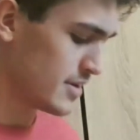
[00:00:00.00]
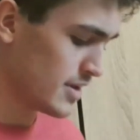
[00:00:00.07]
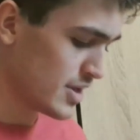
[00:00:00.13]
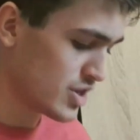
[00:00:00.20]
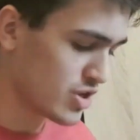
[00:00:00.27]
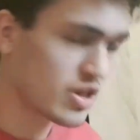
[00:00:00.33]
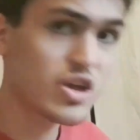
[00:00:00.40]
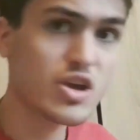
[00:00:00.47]

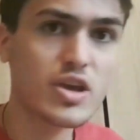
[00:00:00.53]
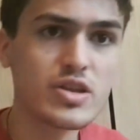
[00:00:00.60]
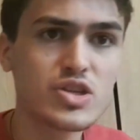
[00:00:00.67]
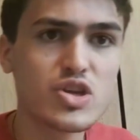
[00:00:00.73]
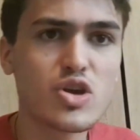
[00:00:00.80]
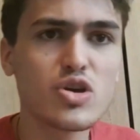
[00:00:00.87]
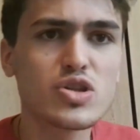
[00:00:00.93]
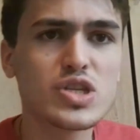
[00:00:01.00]
you're looking
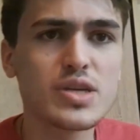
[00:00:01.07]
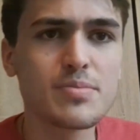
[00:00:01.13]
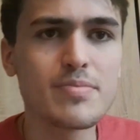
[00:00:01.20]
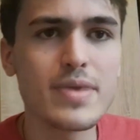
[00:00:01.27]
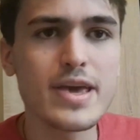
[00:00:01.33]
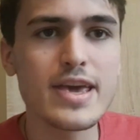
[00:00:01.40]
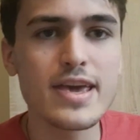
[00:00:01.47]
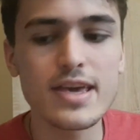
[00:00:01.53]
good to
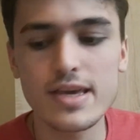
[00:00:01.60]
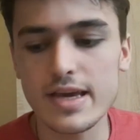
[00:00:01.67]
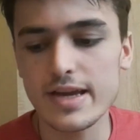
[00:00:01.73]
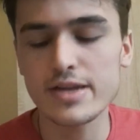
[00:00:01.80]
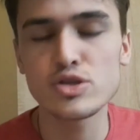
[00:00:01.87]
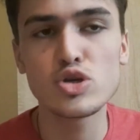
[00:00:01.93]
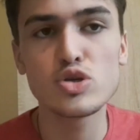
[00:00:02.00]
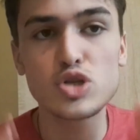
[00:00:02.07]
me. Can
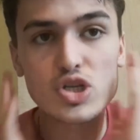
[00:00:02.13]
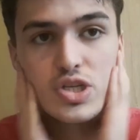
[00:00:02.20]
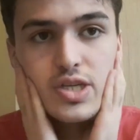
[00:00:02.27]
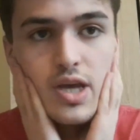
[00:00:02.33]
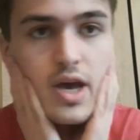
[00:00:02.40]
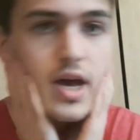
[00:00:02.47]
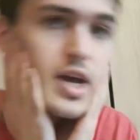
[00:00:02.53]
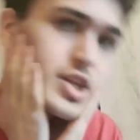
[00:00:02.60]
you just
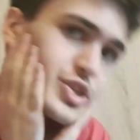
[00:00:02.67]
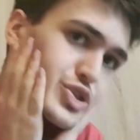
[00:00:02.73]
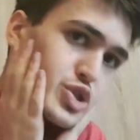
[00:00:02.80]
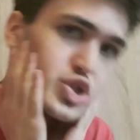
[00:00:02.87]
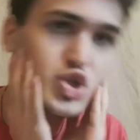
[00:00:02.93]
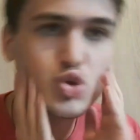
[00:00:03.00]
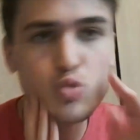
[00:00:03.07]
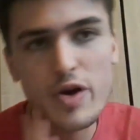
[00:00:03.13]

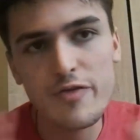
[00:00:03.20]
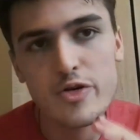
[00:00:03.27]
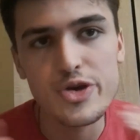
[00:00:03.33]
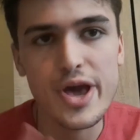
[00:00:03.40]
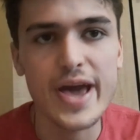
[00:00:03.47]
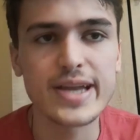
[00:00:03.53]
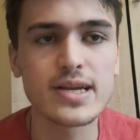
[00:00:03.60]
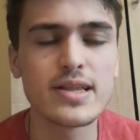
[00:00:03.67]
swivel your
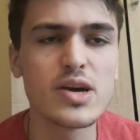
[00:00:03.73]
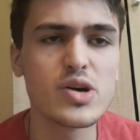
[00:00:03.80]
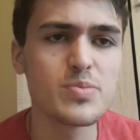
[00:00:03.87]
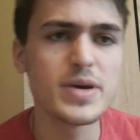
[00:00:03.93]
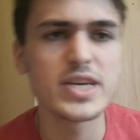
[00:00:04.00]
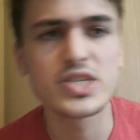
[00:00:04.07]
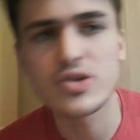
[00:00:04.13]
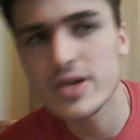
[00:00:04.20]
head a little
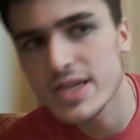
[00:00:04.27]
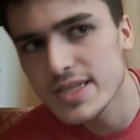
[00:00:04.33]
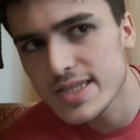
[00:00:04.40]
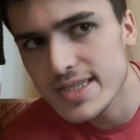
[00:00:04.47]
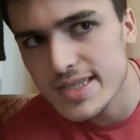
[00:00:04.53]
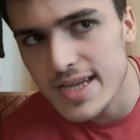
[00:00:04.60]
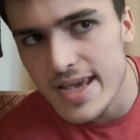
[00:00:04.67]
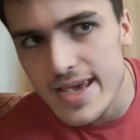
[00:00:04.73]
bit so I can
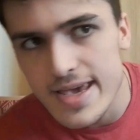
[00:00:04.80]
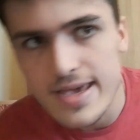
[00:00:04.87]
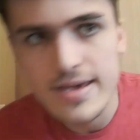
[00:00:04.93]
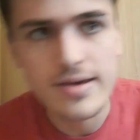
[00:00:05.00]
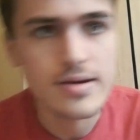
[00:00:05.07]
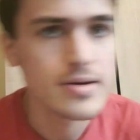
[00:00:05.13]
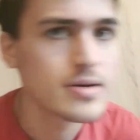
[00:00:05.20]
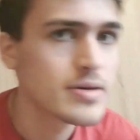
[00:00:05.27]
see?
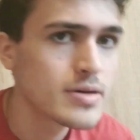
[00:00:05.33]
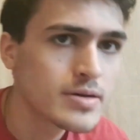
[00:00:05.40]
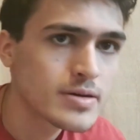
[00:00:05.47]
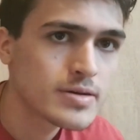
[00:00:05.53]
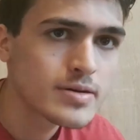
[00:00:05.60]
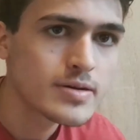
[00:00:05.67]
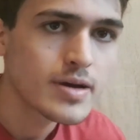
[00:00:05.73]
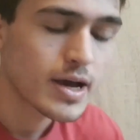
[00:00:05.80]

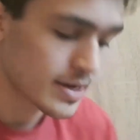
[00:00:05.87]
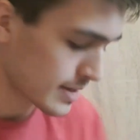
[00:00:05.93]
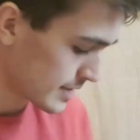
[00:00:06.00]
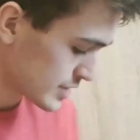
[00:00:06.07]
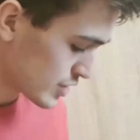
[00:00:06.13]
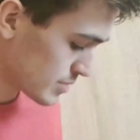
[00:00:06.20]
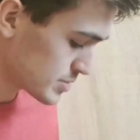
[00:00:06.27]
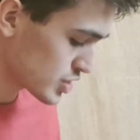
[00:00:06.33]
Okay,
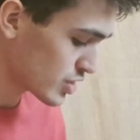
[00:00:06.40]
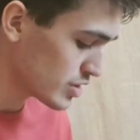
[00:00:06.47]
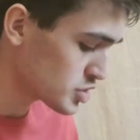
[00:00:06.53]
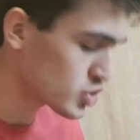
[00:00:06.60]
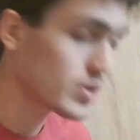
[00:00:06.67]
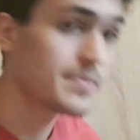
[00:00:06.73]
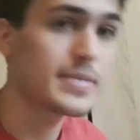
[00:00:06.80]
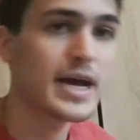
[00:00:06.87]
so I'm just going to
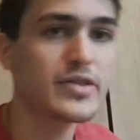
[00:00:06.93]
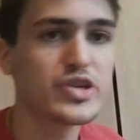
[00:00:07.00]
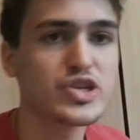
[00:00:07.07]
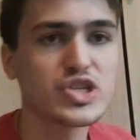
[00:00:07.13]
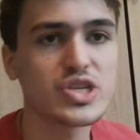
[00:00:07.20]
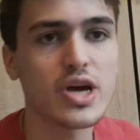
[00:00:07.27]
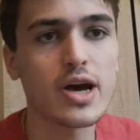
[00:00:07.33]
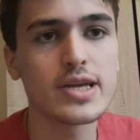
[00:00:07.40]
trim down the
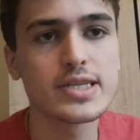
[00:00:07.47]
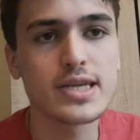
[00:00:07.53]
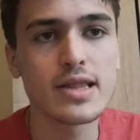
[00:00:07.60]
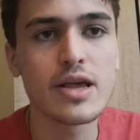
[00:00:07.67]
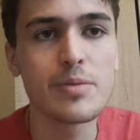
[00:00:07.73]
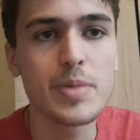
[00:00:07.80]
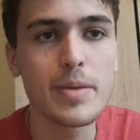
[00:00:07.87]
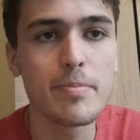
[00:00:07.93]
sides a
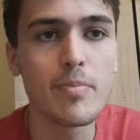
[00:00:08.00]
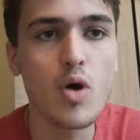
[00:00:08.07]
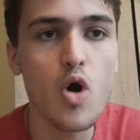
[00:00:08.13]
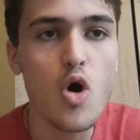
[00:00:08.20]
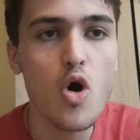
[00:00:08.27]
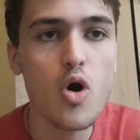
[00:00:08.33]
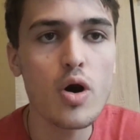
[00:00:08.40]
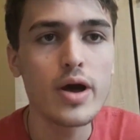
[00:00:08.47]
little bit more,